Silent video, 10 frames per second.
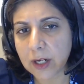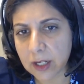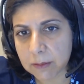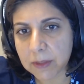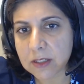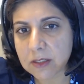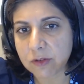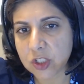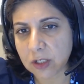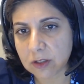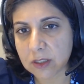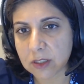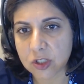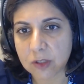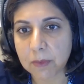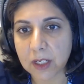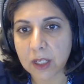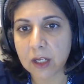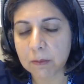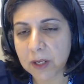elements of shared decision
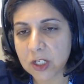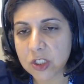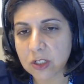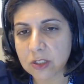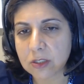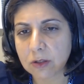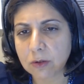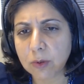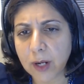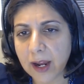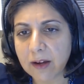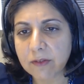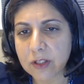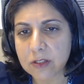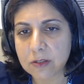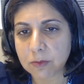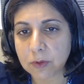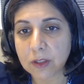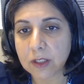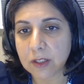making in patients who have this
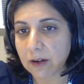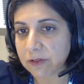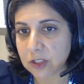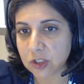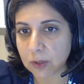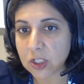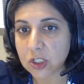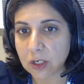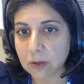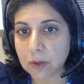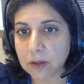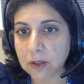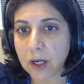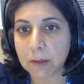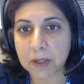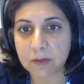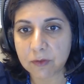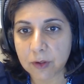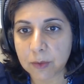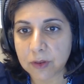really tough situation with
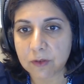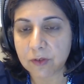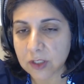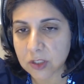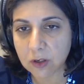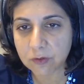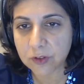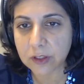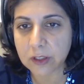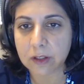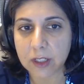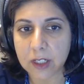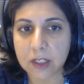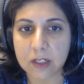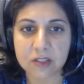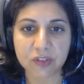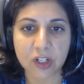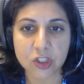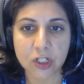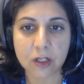with advanced heart failure and kidney
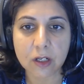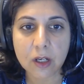dysfunction.